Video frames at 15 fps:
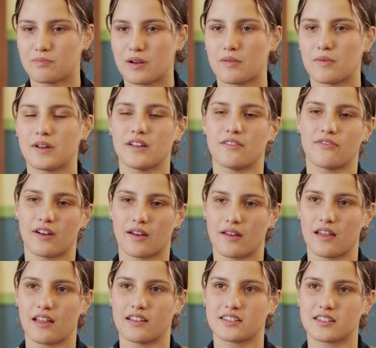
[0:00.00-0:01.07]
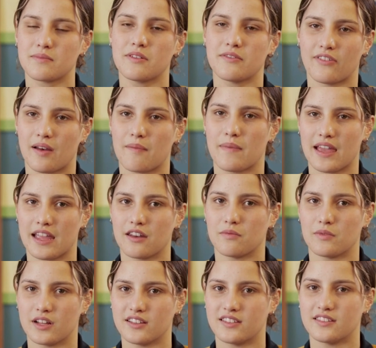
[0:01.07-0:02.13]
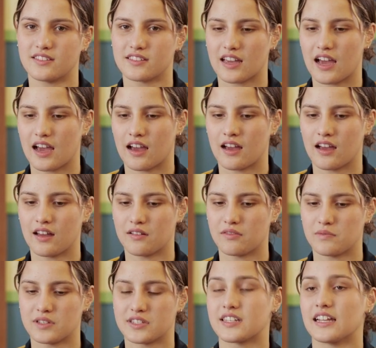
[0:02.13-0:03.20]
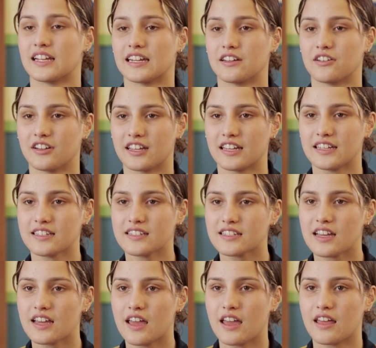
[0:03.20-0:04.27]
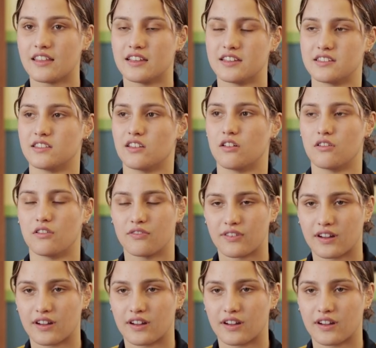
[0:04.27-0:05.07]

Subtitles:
but some of our main ones are we're selling cookies. There's a lot of